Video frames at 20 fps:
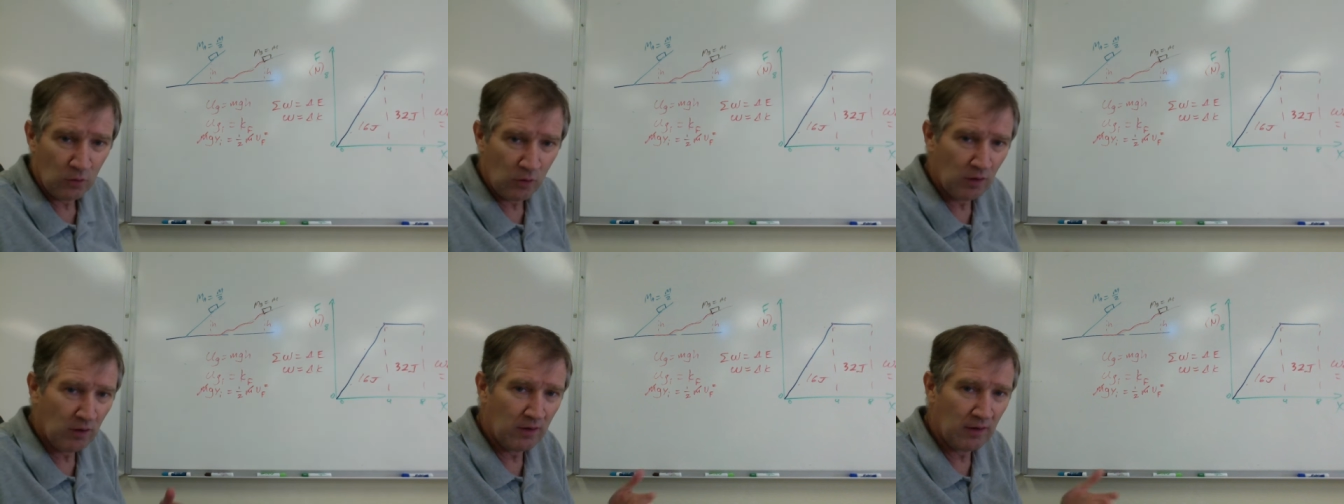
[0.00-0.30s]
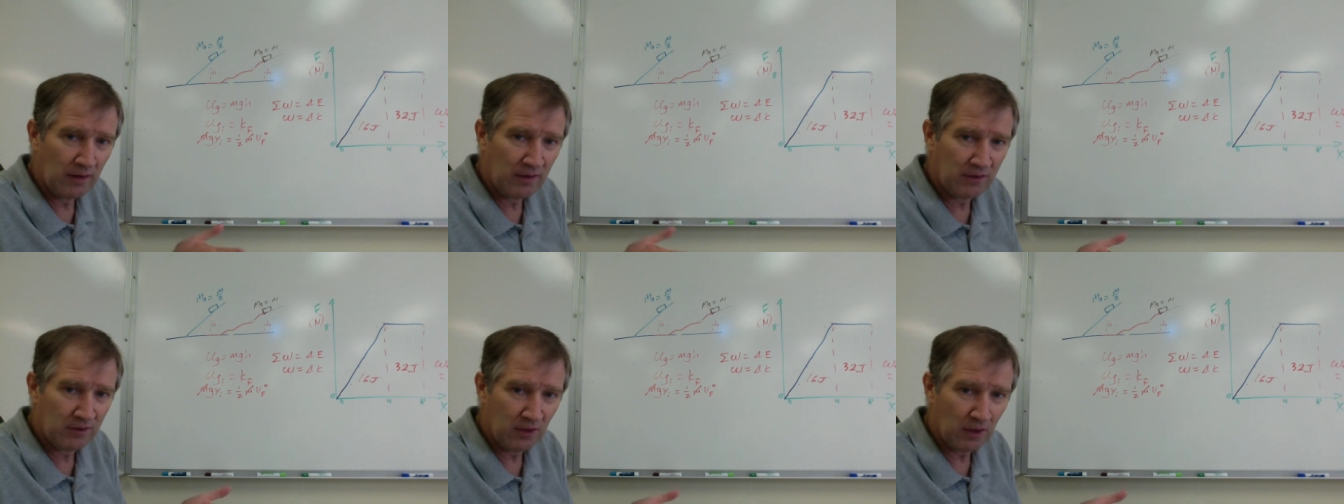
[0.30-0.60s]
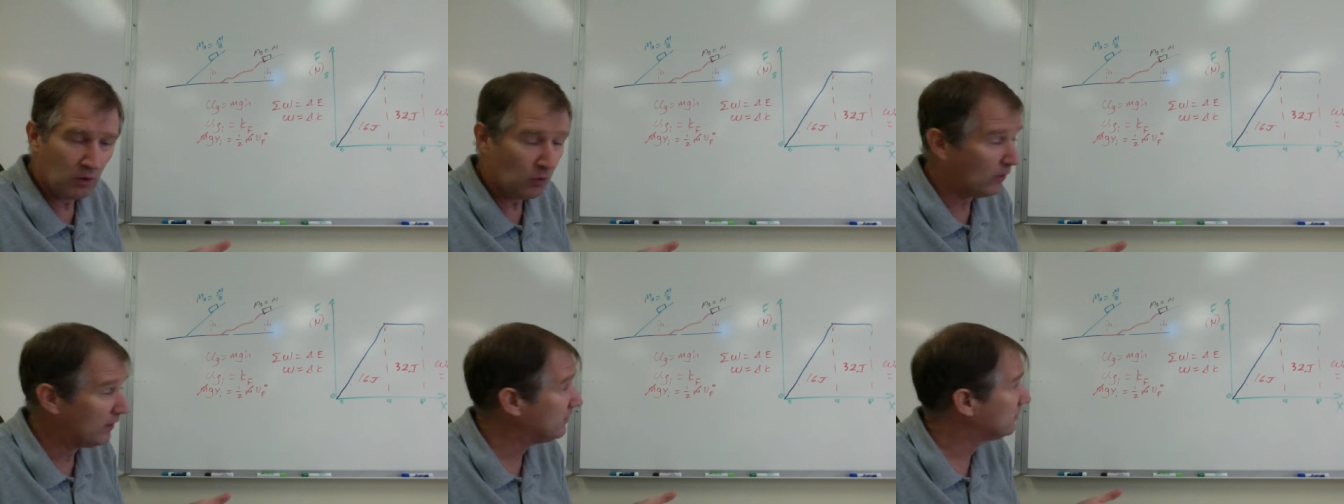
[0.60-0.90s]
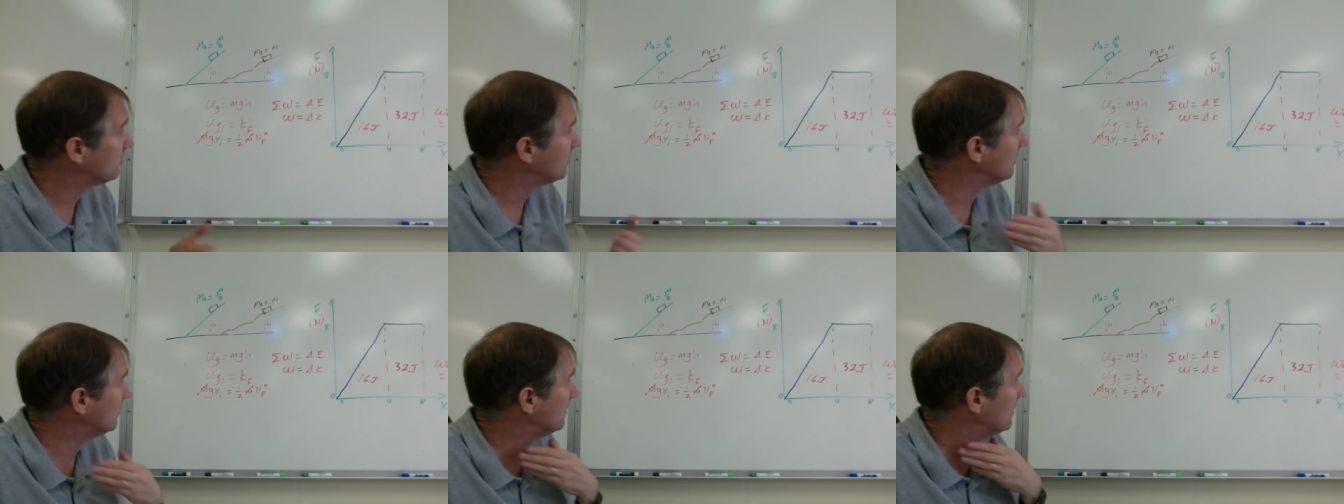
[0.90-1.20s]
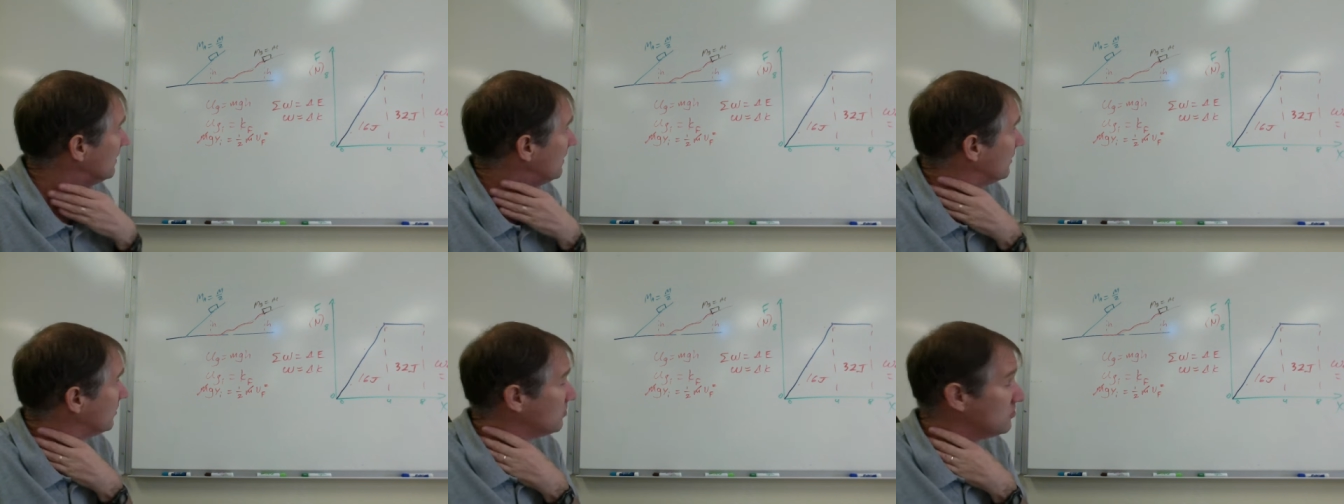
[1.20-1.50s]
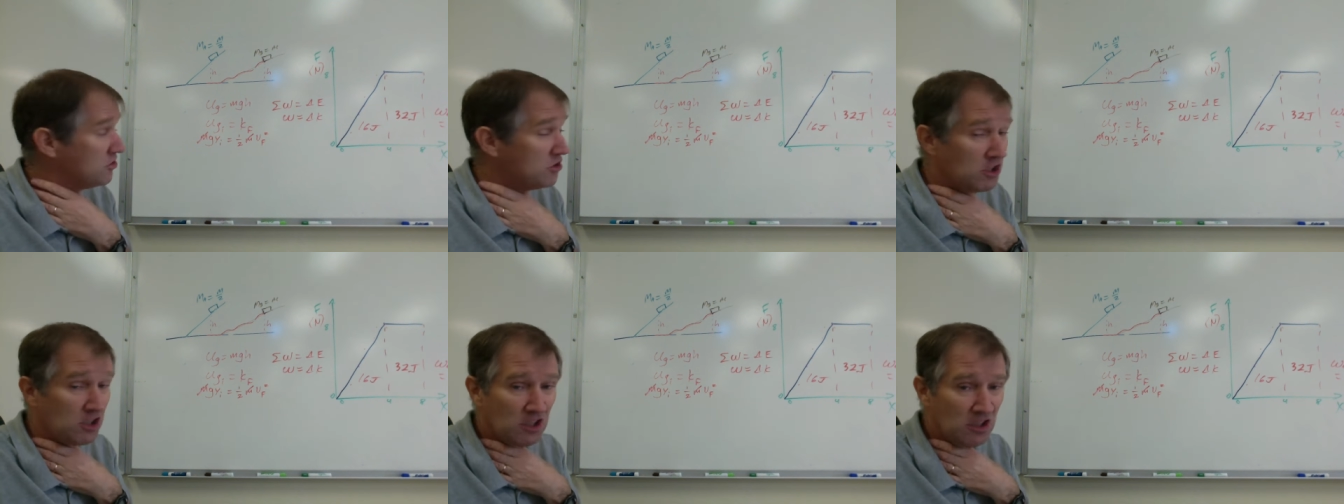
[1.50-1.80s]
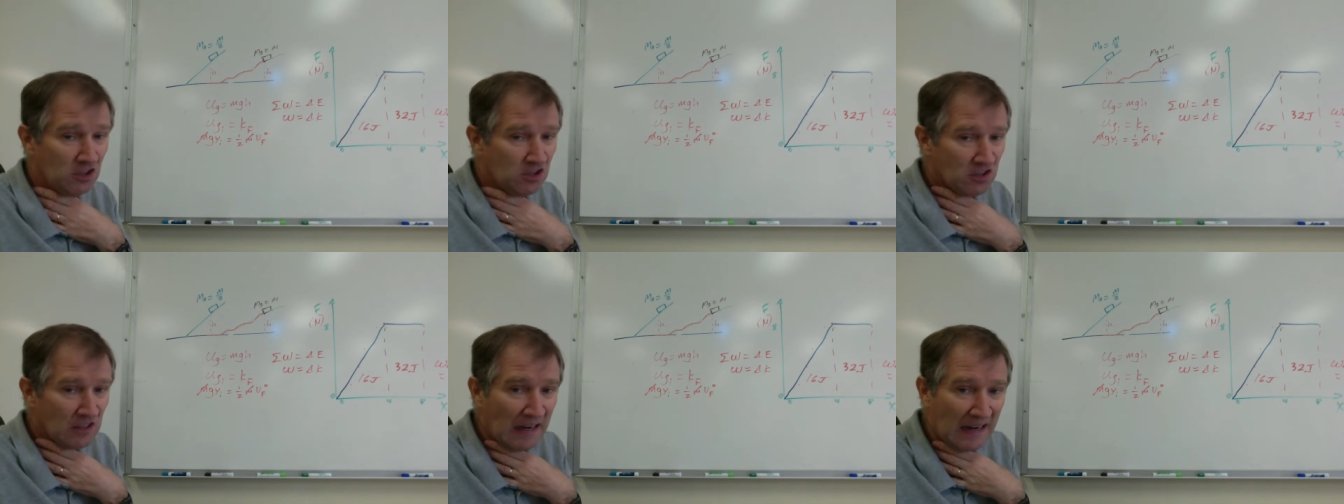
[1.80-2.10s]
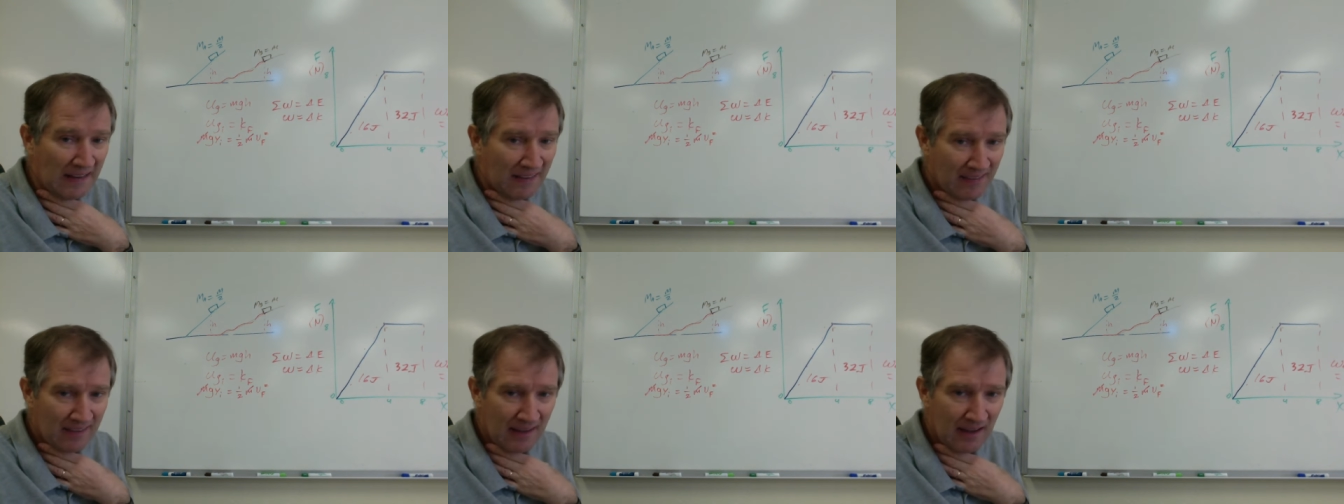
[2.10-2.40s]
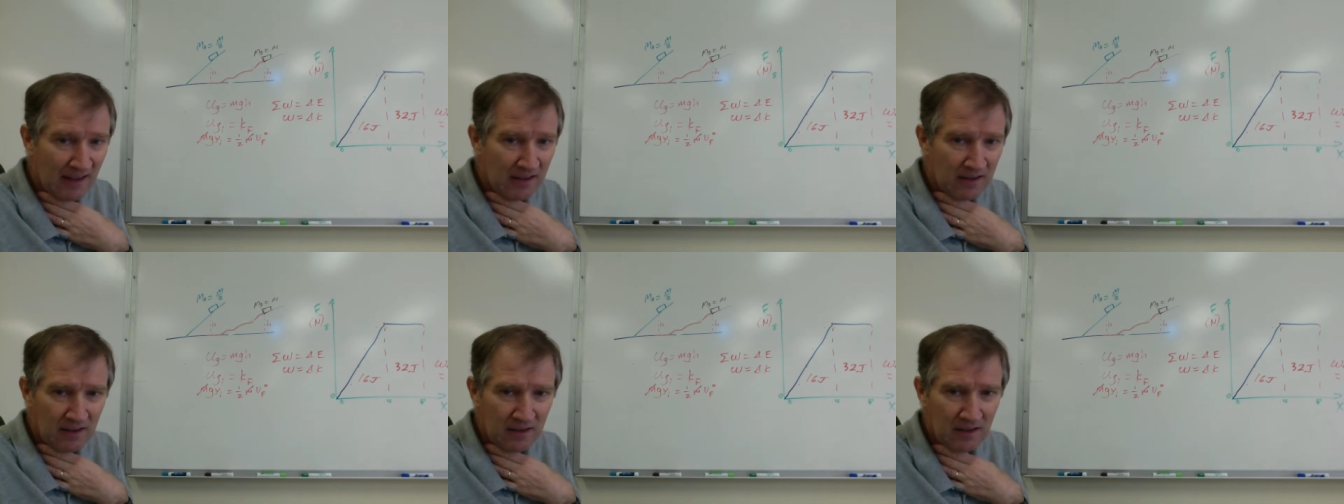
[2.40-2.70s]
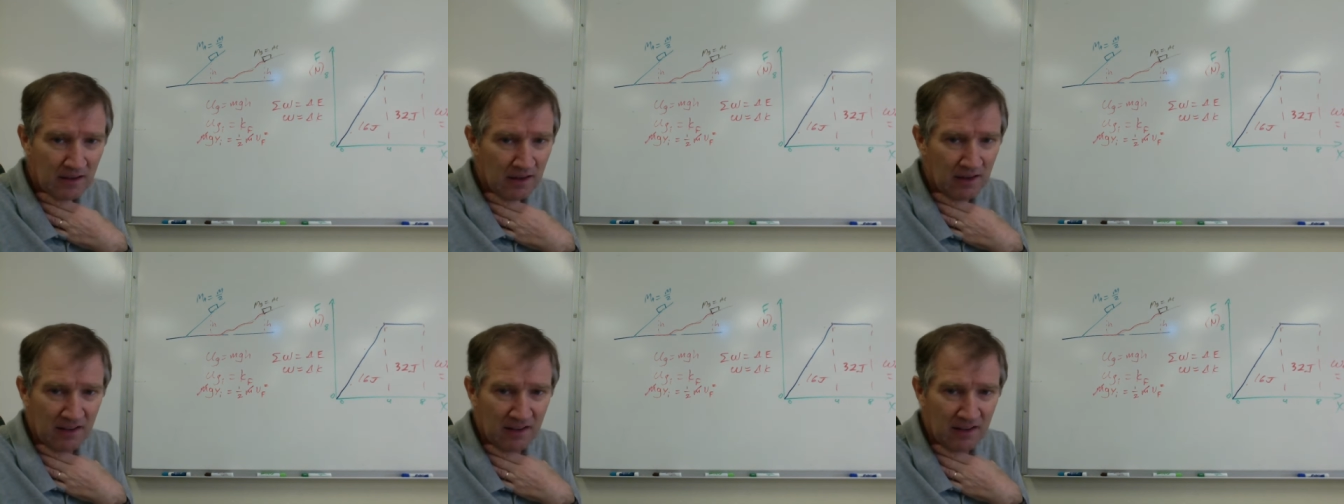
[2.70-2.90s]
Remember, that acceleration is g sine theta.